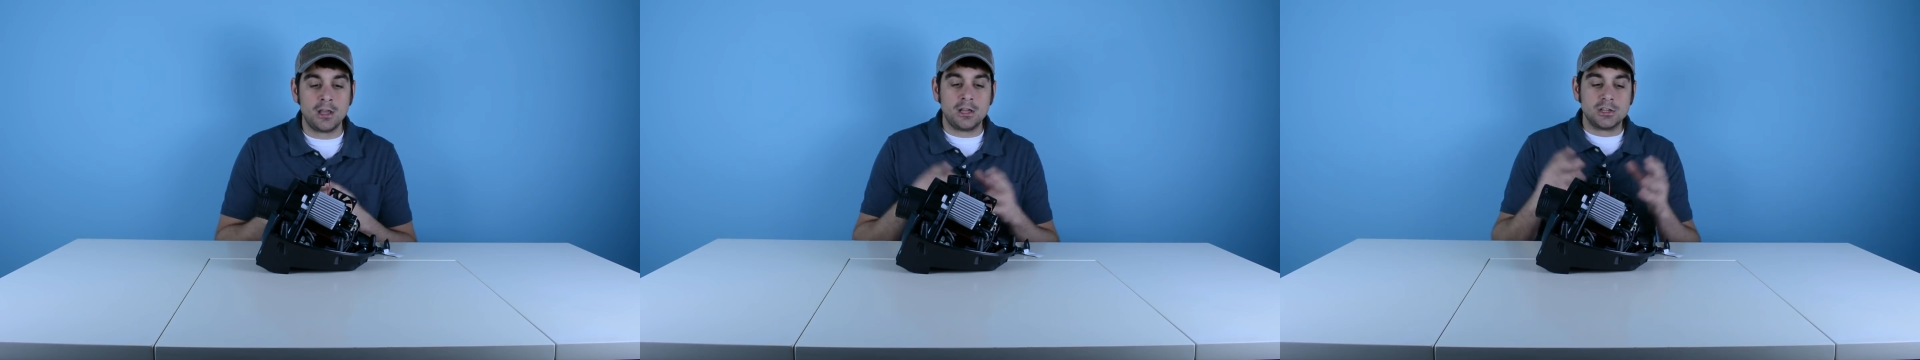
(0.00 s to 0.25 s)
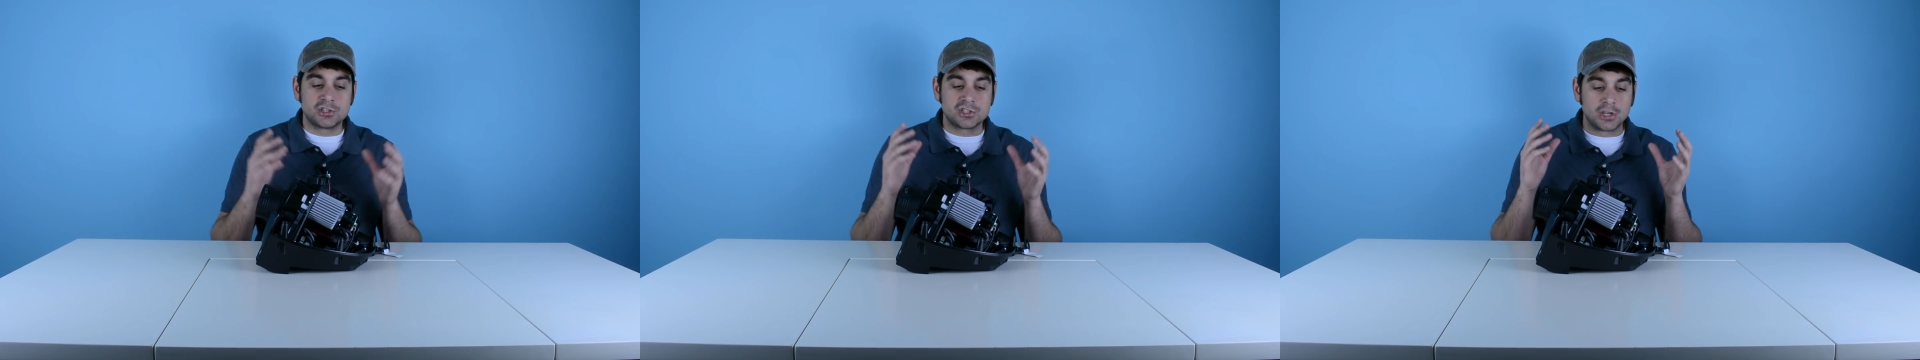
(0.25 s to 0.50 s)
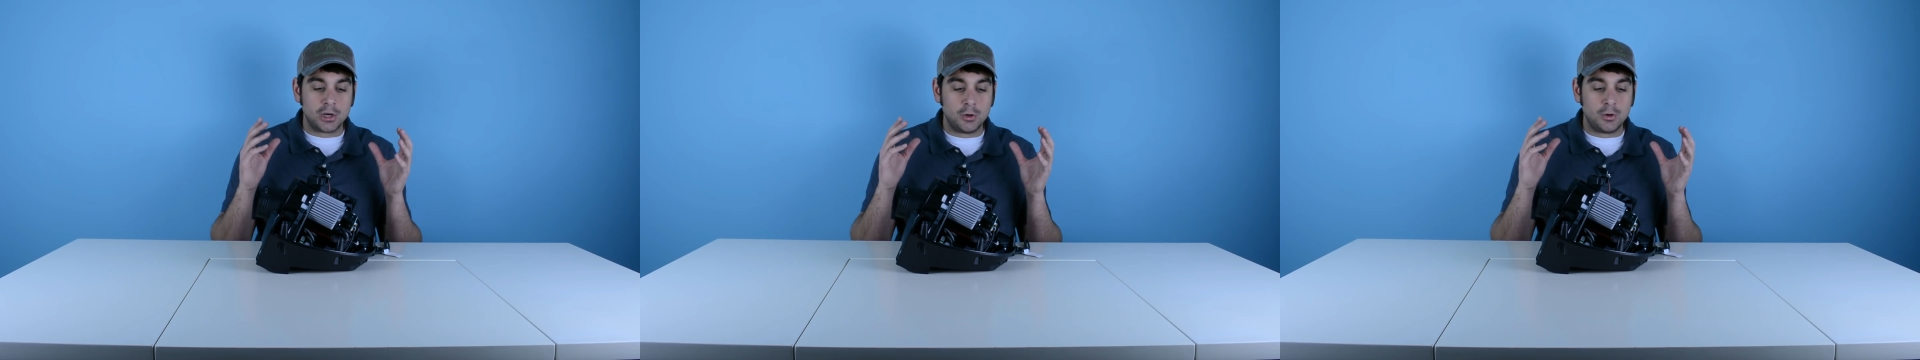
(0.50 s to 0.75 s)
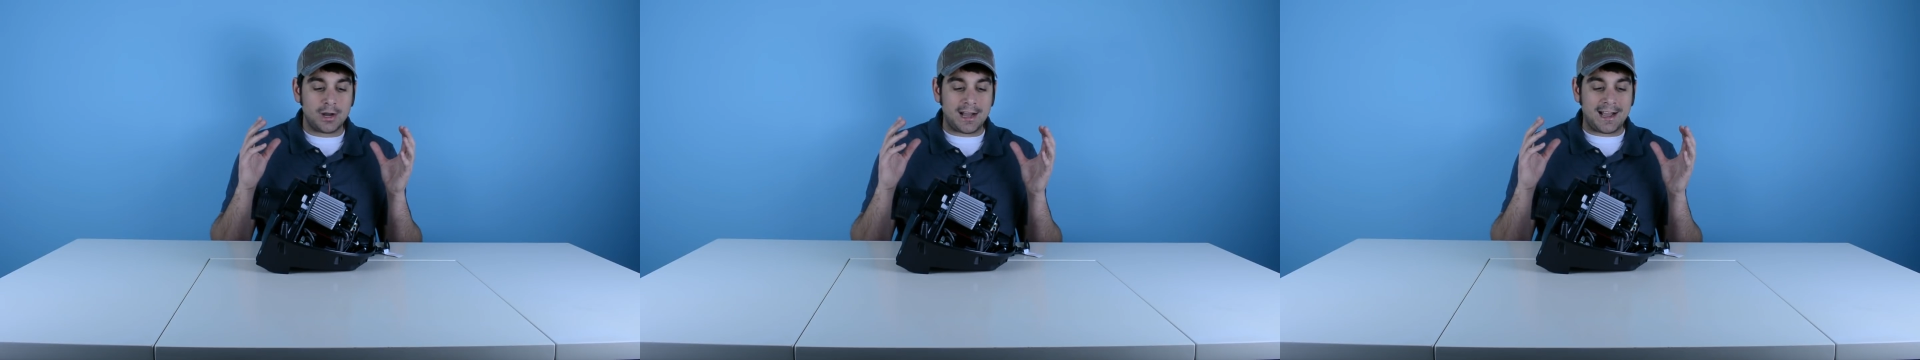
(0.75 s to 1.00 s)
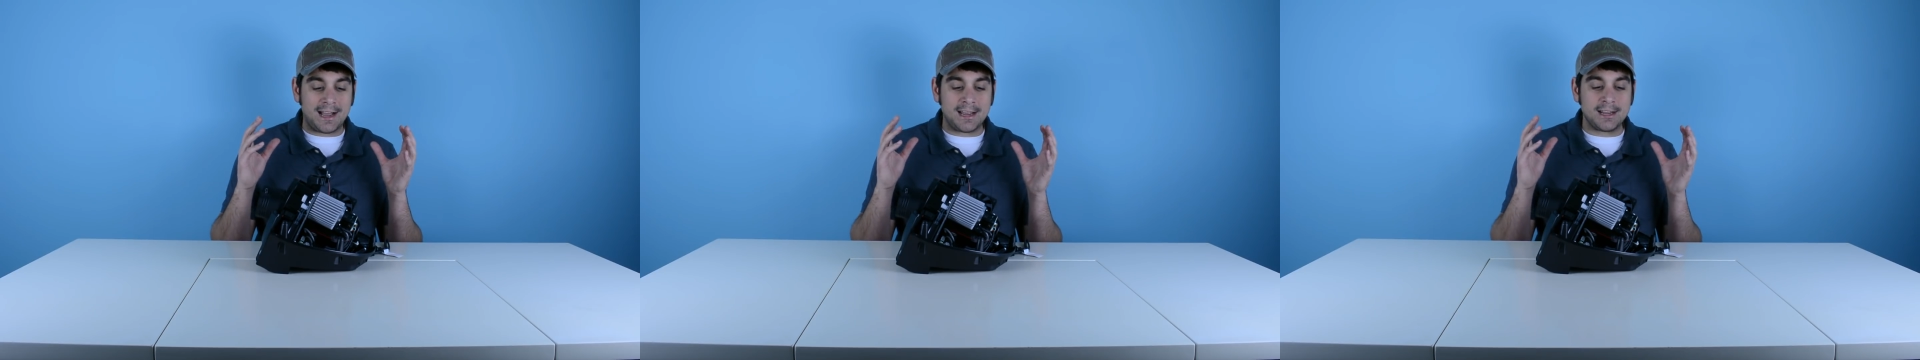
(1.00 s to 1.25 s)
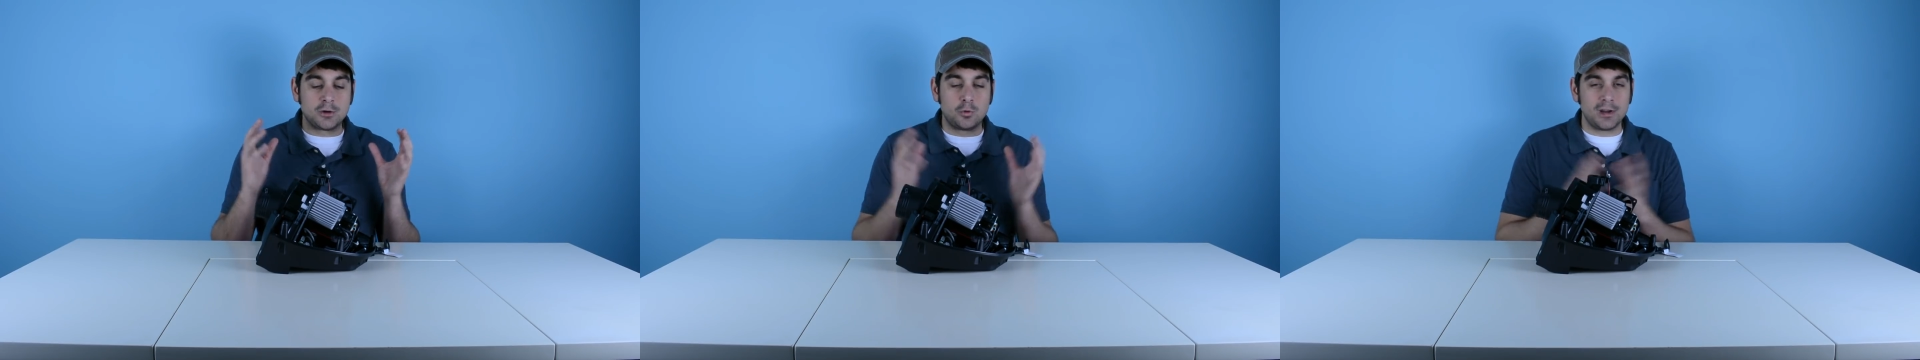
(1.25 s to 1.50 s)
So
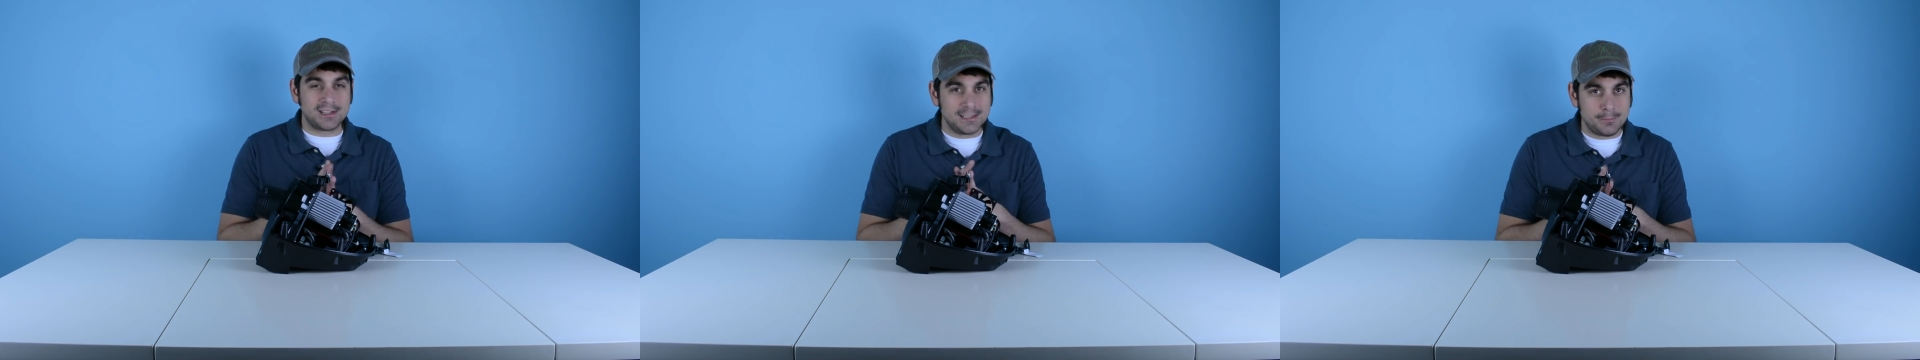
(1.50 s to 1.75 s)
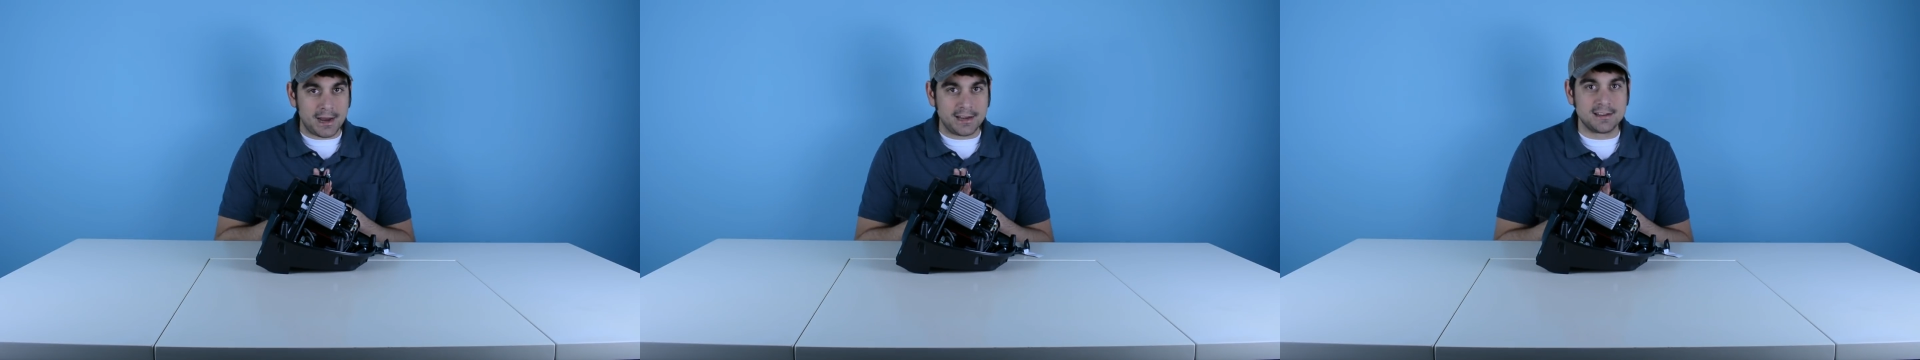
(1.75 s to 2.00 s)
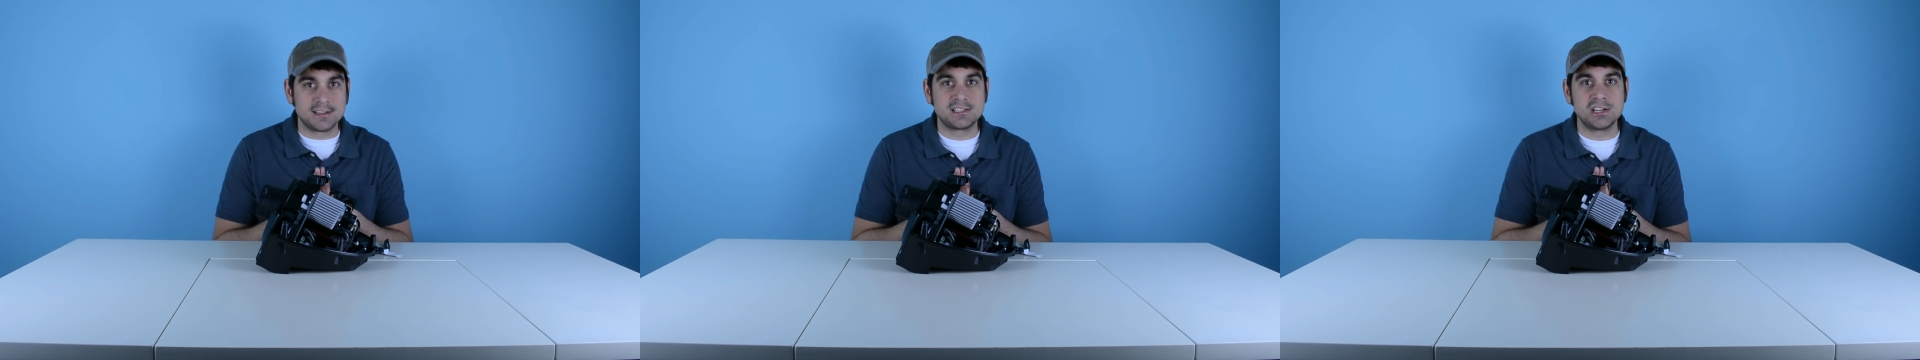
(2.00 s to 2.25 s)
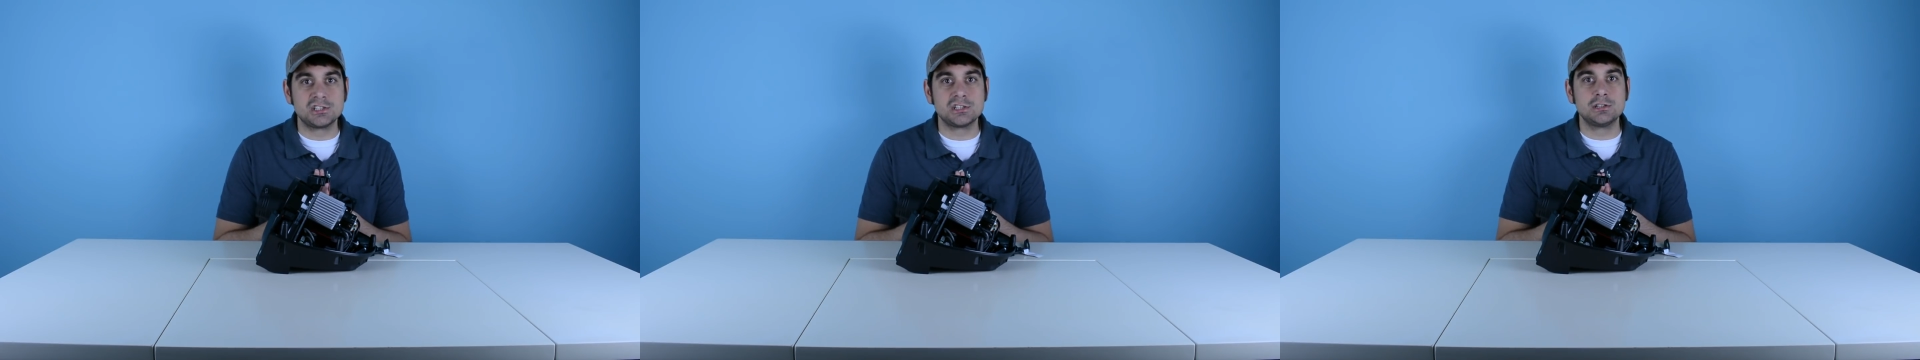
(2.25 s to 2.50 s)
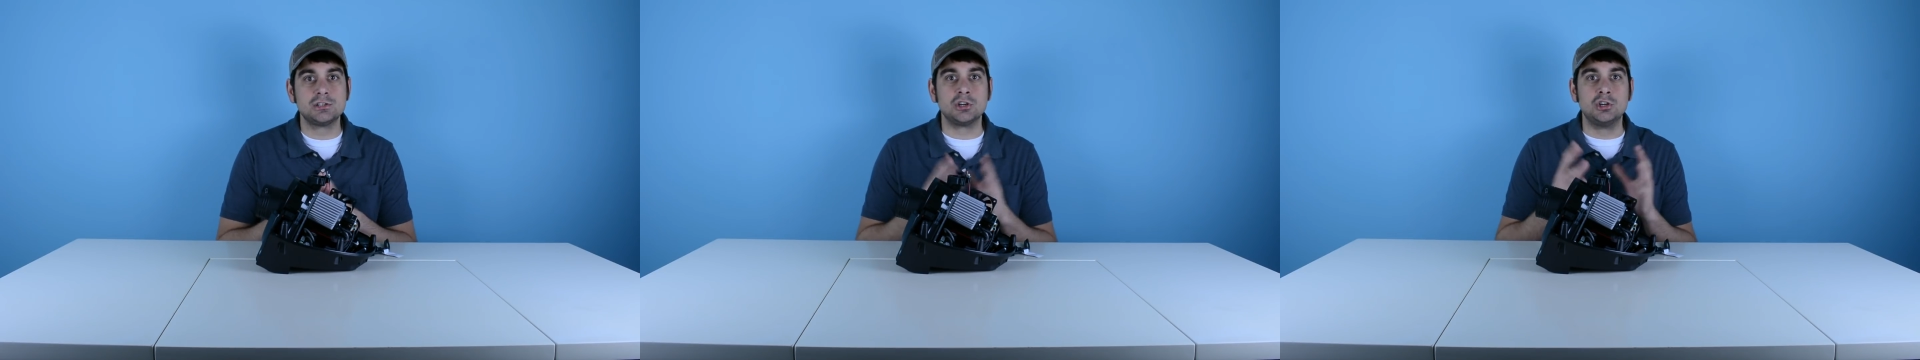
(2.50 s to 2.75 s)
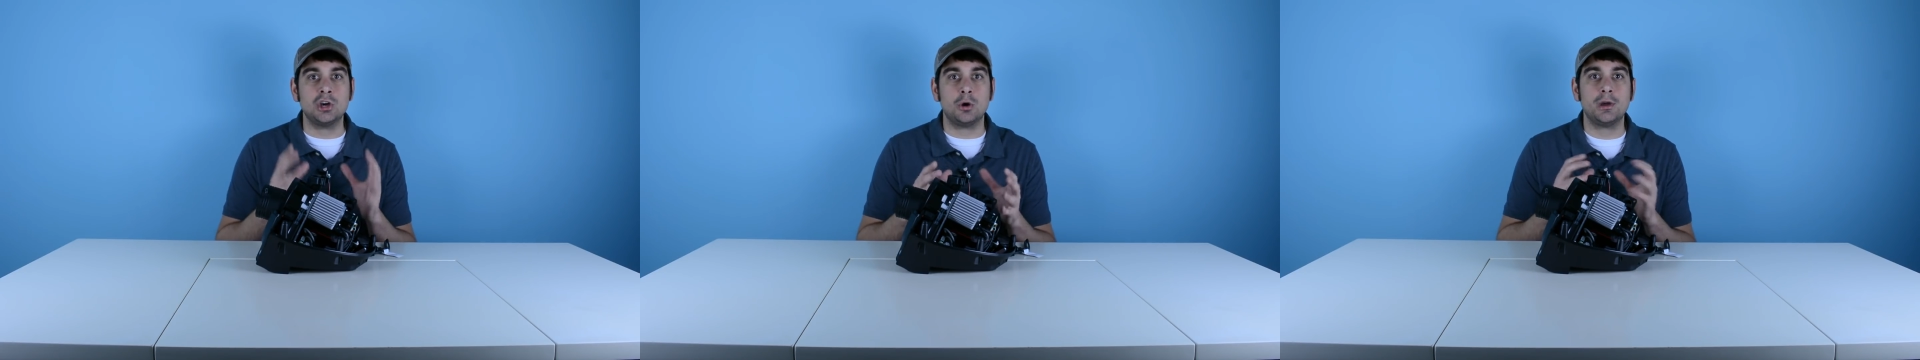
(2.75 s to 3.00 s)
I quickly made a decision to
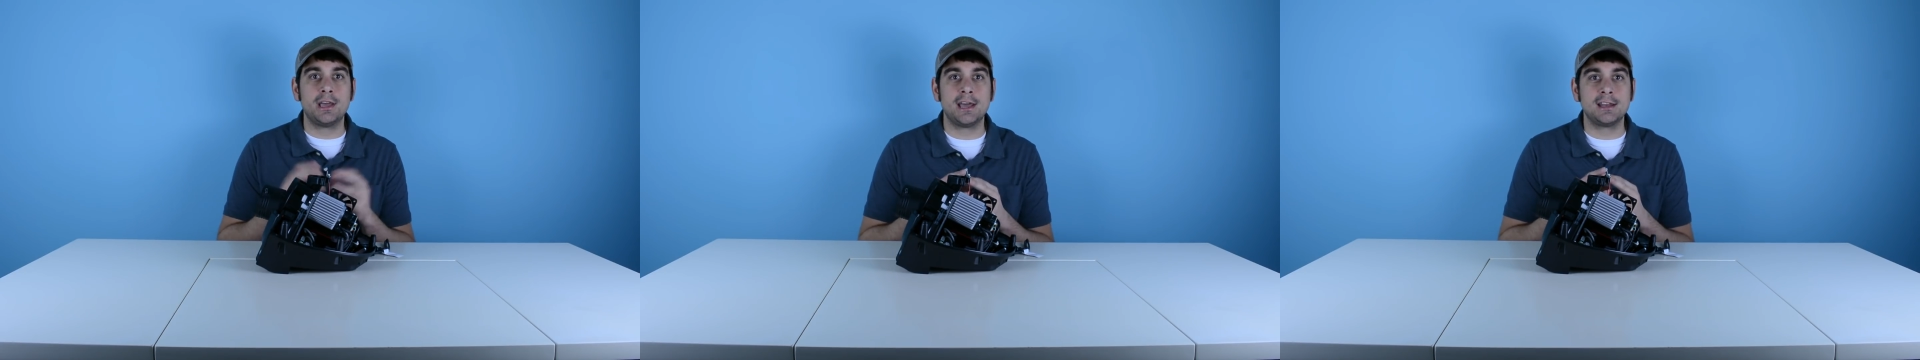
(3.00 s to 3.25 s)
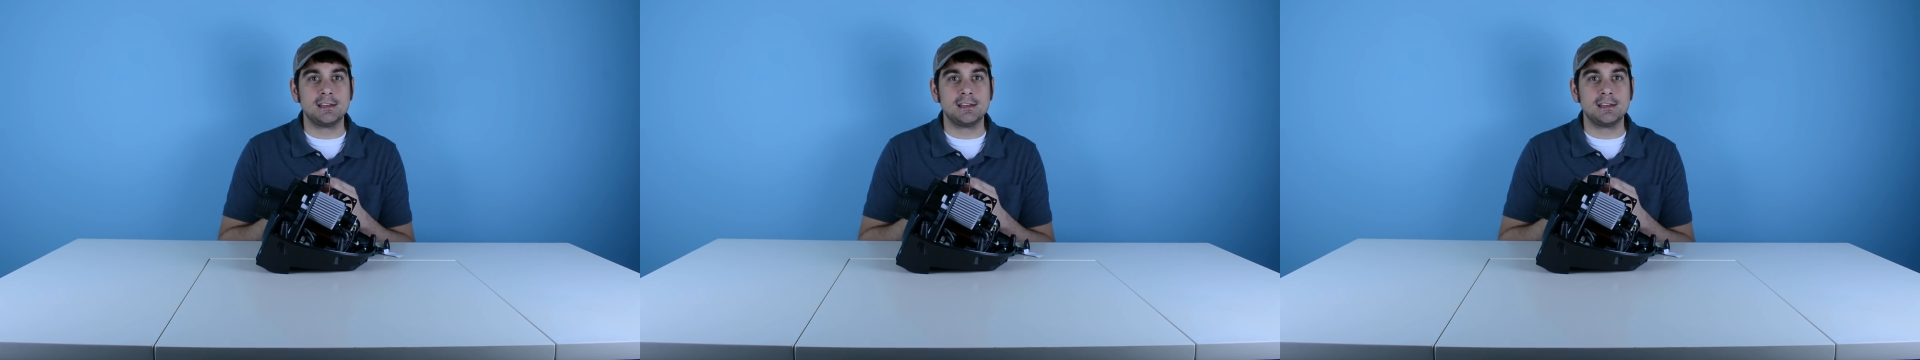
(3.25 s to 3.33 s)
go ahead,